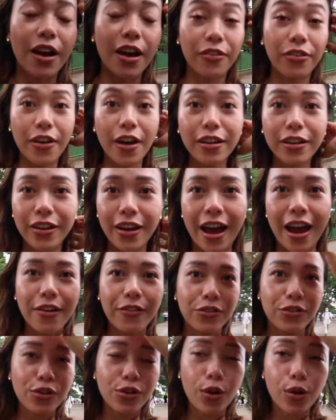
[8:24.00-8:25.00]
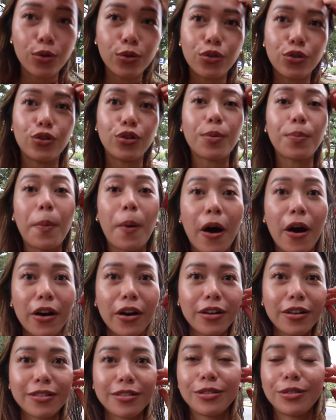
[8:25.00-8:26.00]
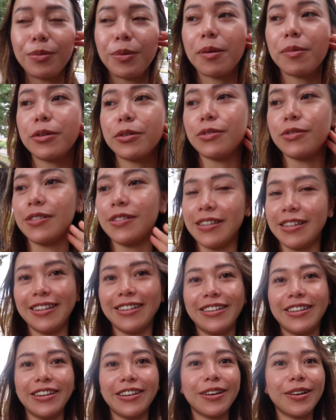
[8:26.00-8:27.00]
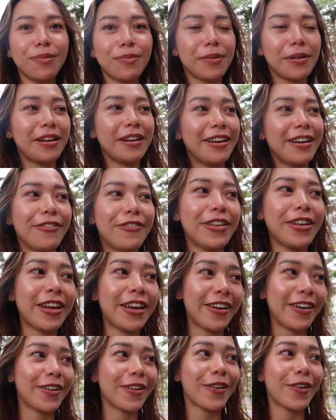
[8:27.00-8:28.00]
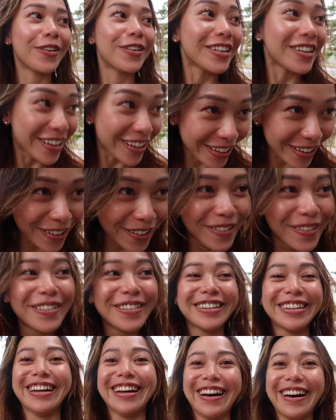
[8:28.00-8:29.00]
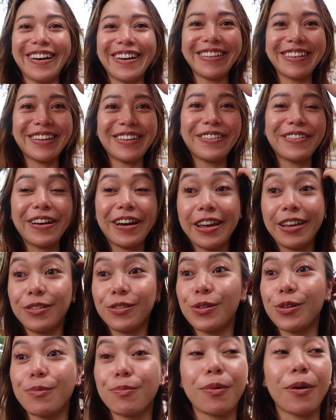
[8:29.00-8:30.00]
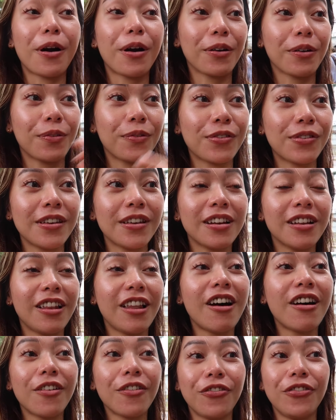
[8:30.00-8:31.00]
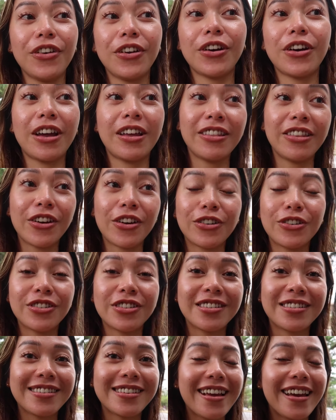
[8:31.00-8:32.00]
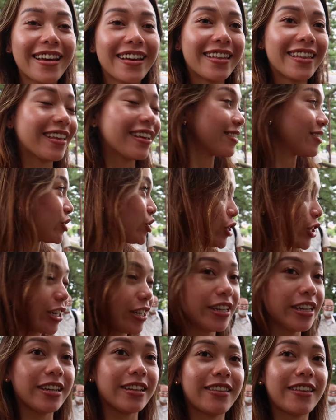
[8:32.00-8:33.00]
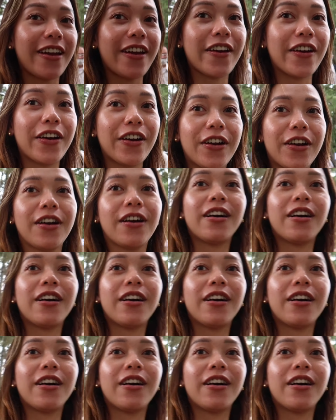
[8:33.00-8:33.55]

I thought you have to go to the park to be able to see the deer, but even here on the on the way to the park, it's been a lot of deer, and they're just like chilling there